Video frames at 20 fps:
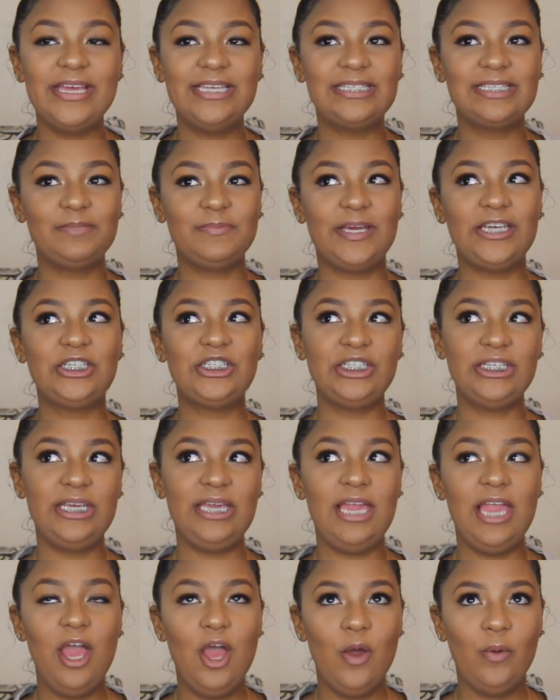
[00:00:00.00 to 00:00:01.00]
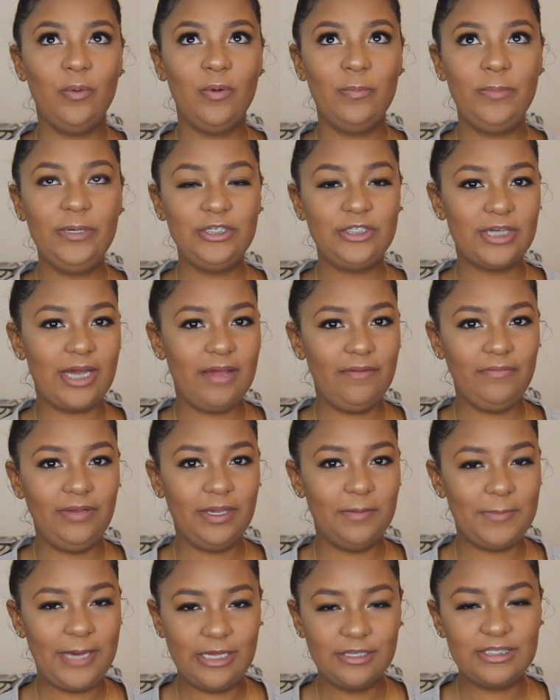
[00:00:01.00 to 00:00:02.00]
Especially, we'll be
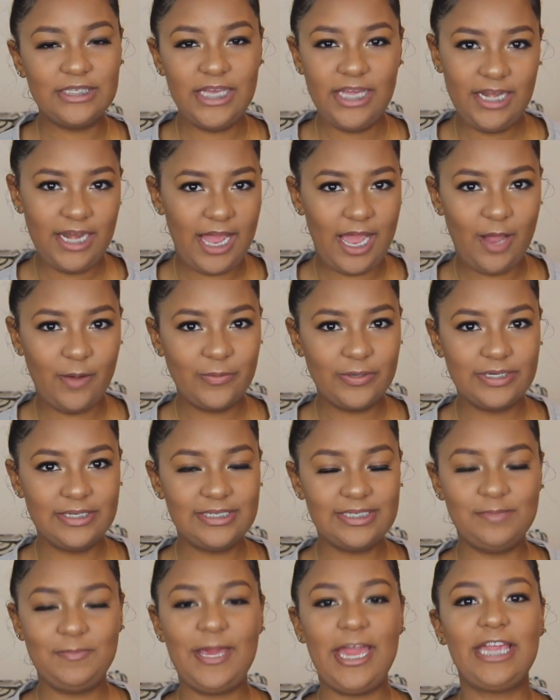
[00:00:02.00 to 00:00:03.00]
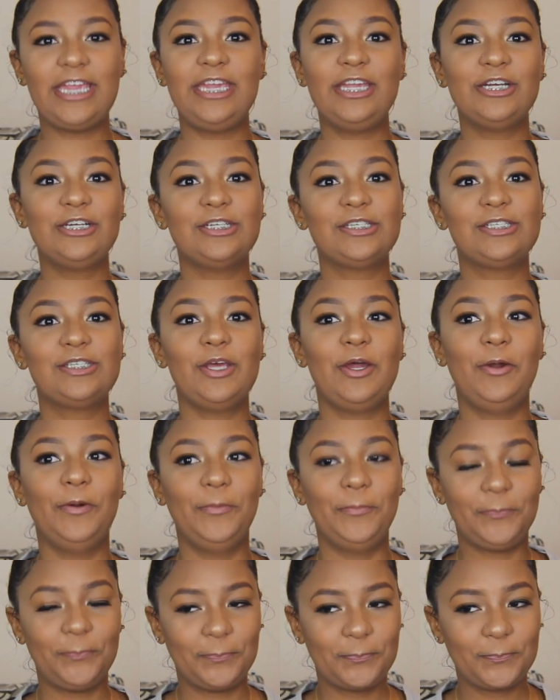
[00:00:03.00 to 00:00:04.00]
driving about 10 hours back here,
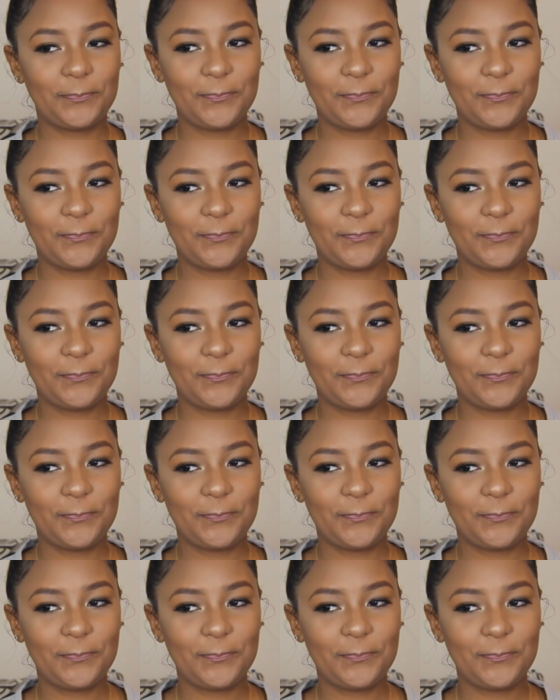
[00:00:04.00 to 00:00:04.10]
so